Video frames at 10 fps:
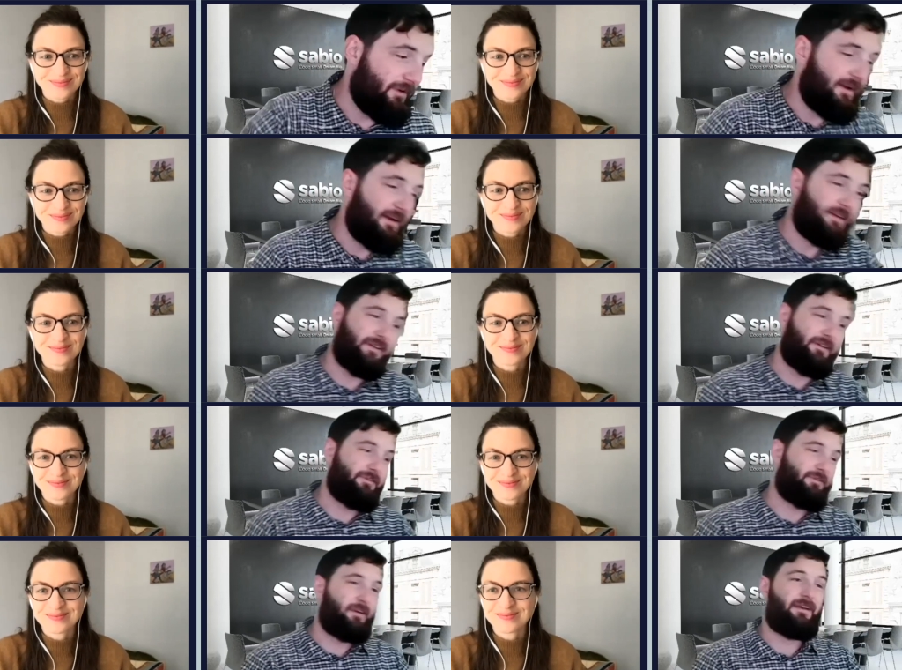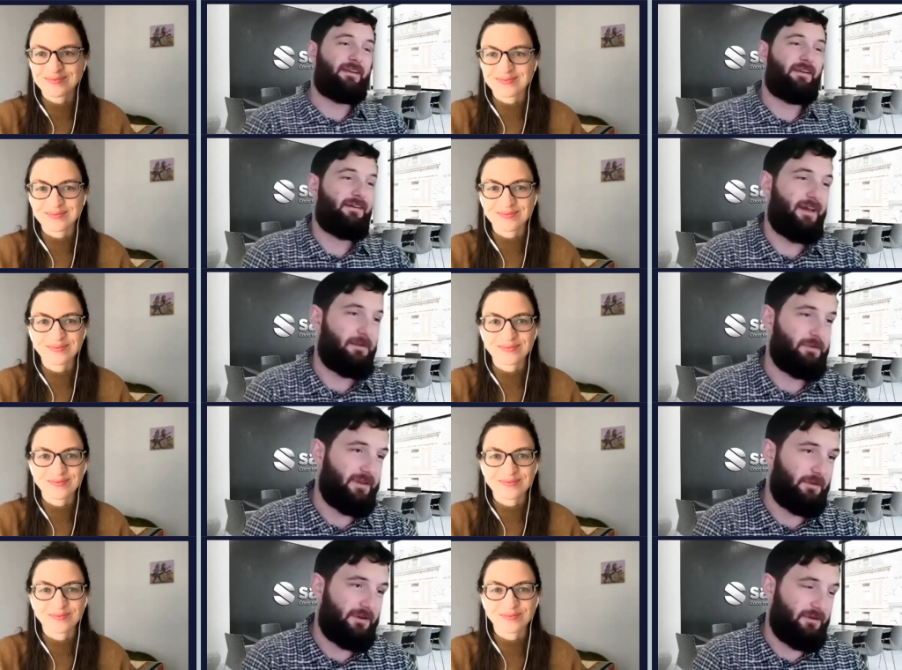Speaker 1: all right, it's a front end
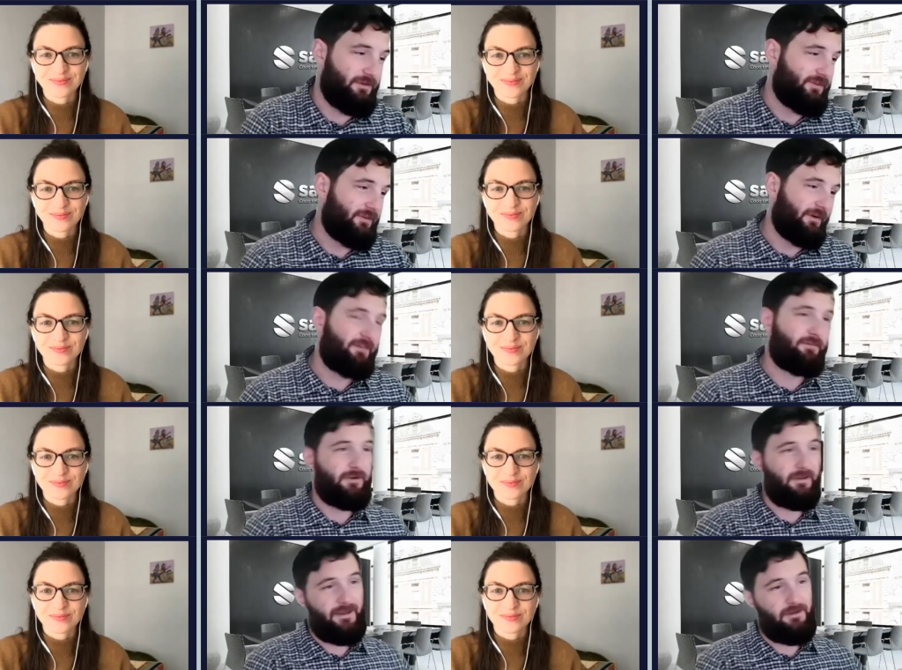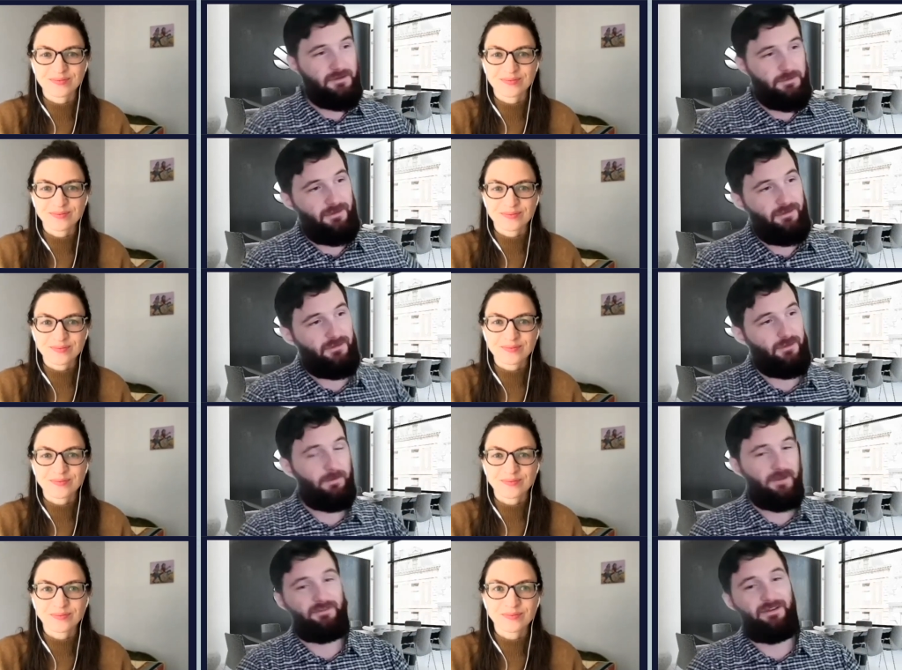library that we use. All right, it's a front end language that we use
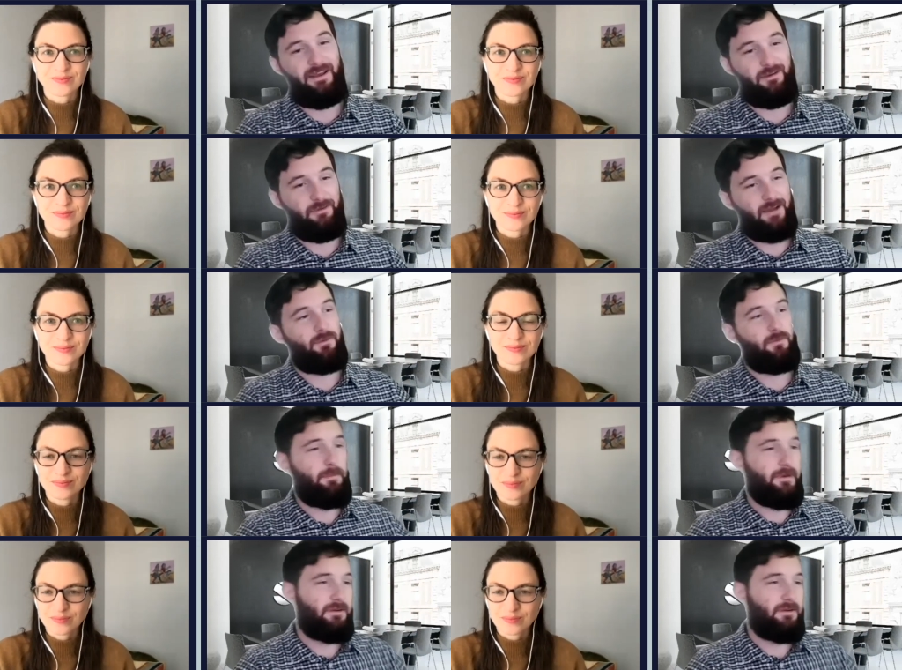to basically interact with web